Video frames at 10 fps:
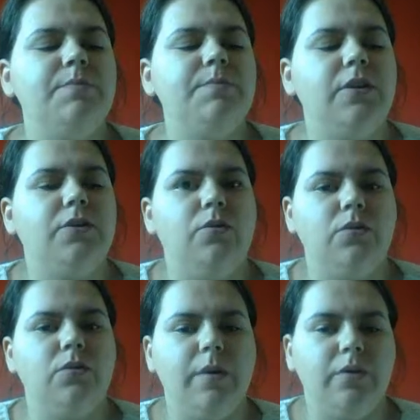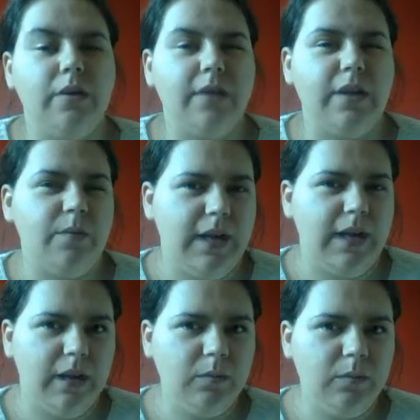but I don't know whether that would
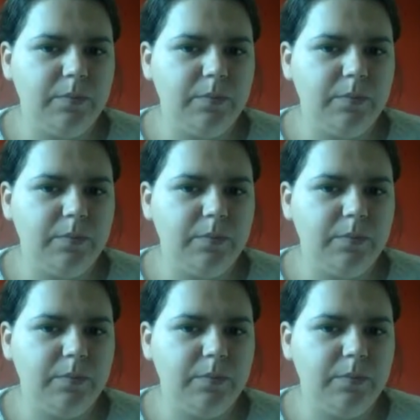help.